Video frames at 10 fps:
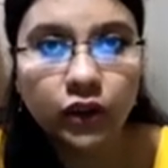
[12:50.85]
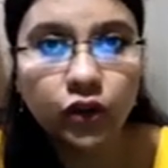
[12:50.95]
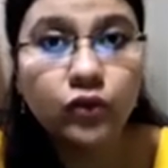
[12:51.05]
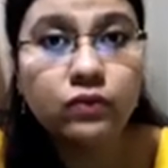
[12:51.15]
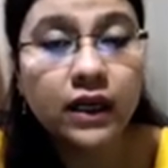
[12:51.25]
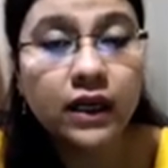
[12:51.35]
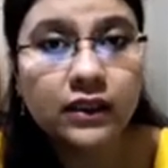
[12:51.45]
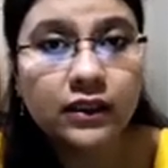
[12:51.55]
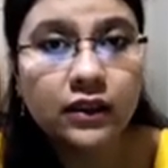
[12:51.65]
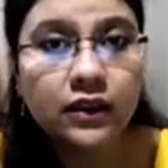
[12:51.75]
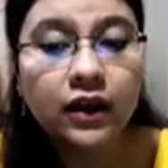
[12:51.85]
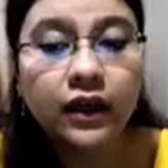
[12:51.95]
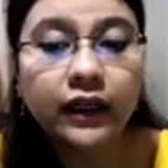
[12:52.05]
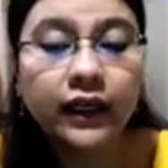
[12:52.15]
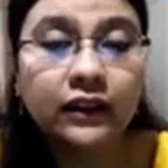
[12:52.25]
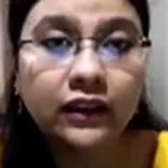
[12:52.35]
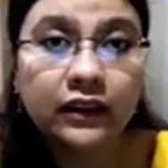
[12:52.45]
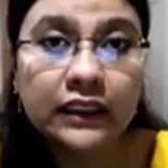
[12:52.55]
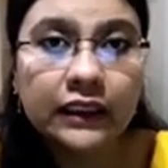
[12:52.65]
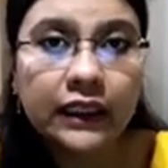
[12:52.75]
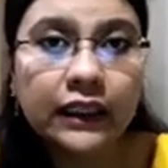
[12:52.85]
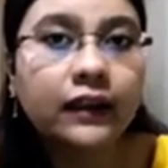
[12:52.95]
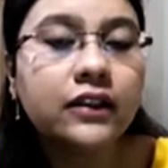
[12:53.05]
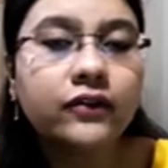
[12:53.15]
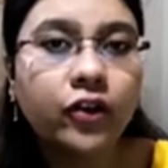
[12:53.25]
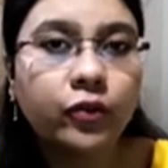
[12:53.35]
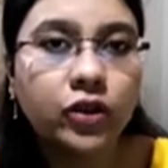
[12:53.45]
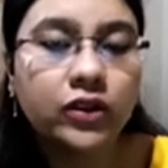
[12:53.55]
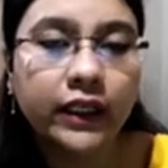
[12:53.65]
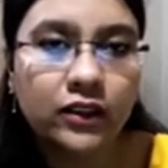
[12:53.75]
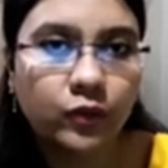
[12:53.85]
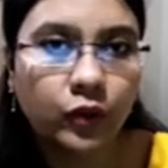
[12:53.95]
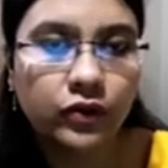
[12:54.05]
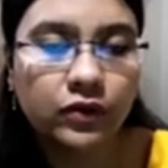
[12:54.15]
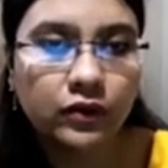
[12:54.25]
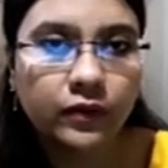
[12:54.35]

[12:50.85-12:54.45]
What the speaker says: You must get the detailed list from your textbooks.